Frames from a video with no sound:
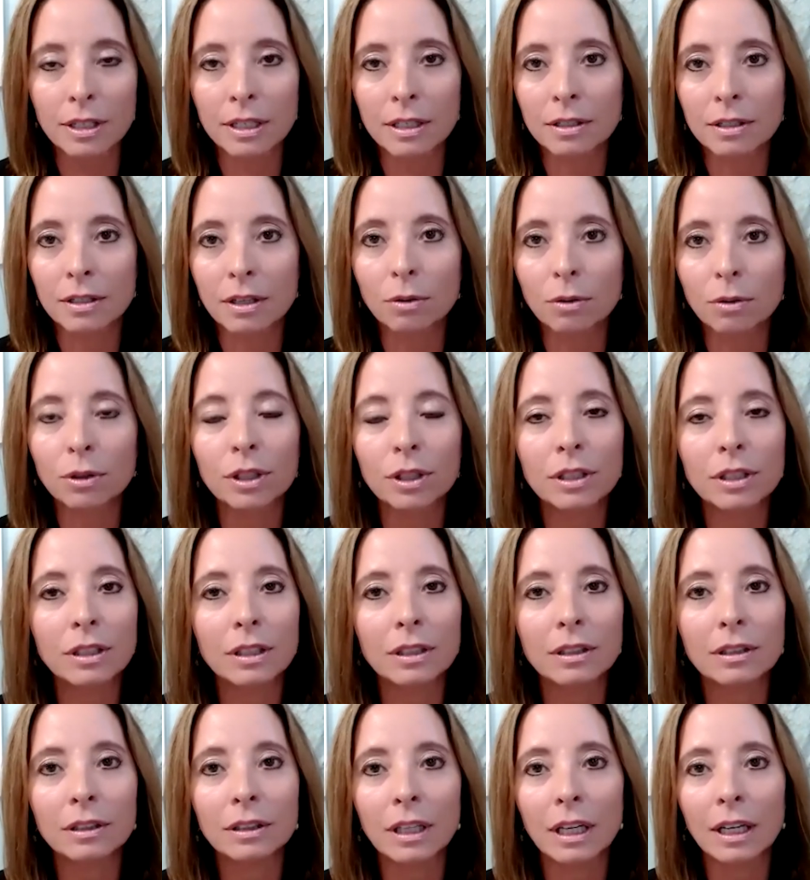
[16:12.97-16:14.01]
It's so good
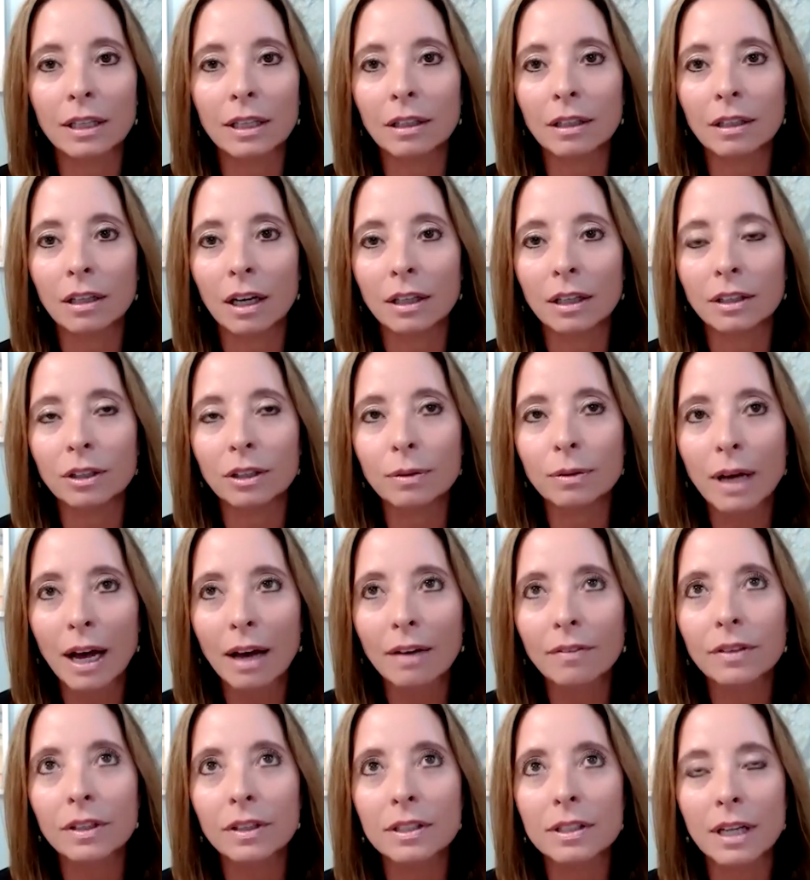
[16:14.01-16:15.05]
that you
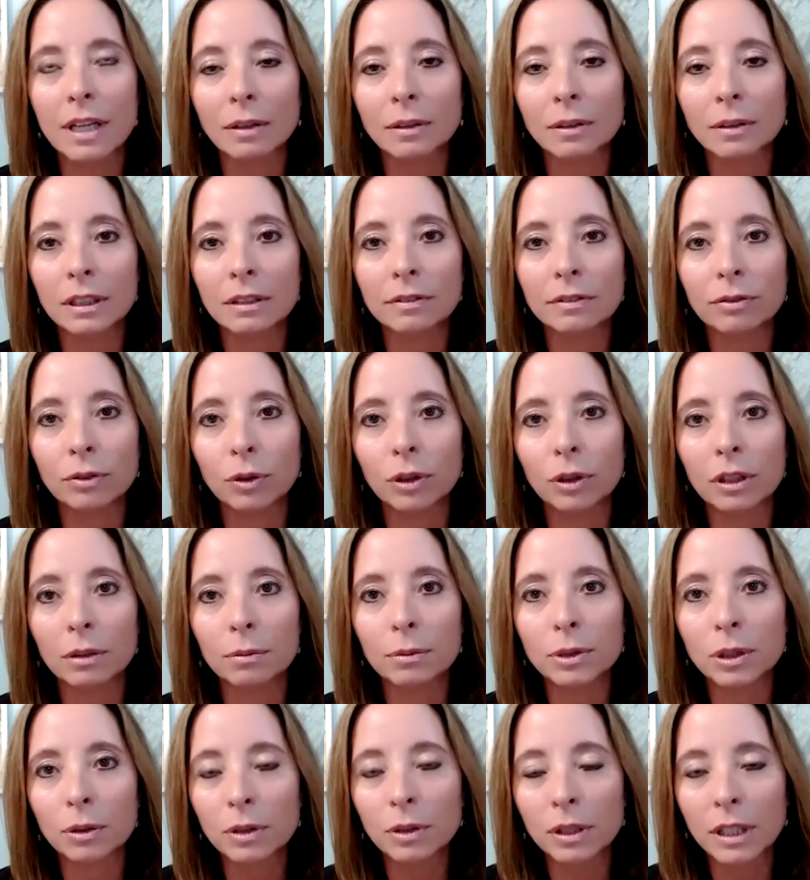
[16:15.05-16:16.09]
have this out there for
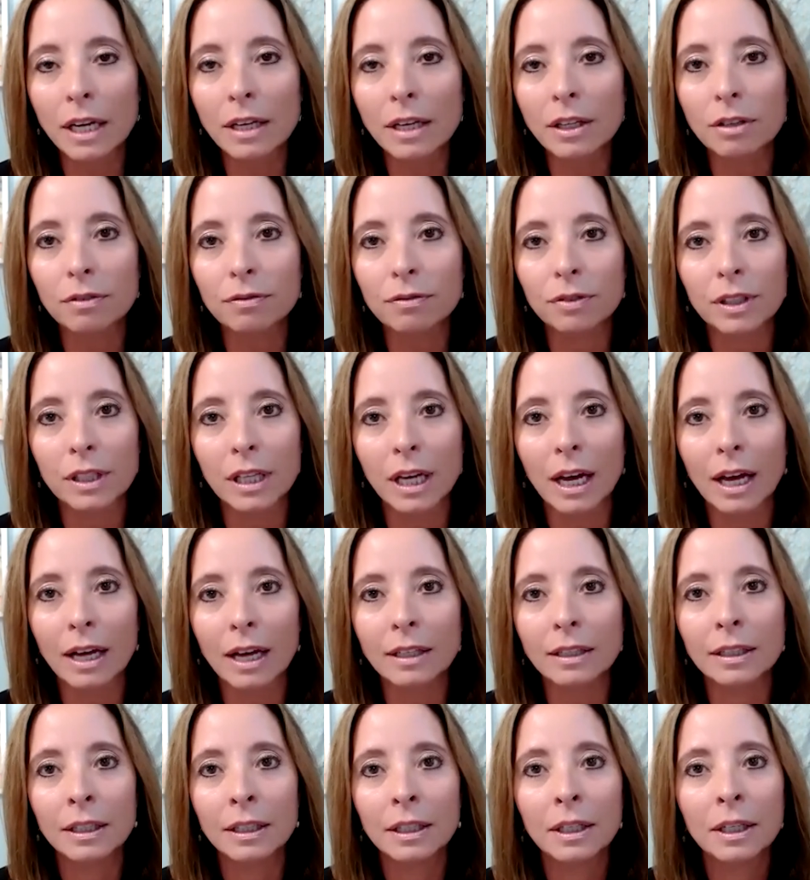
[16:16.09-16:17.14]
them. So thank you for
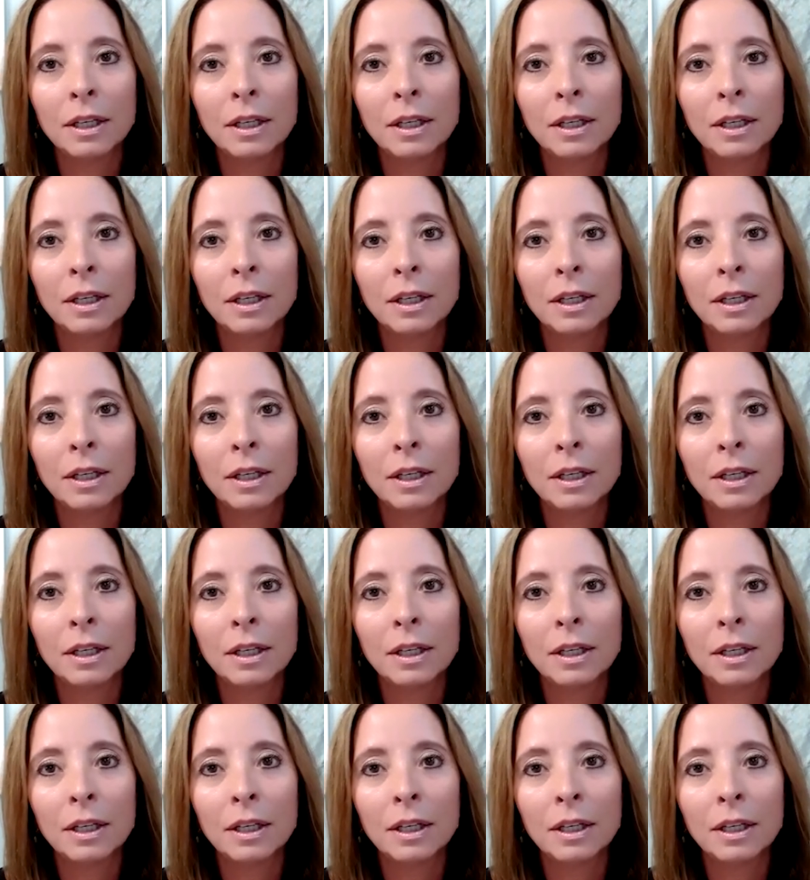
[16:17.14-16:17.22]
that.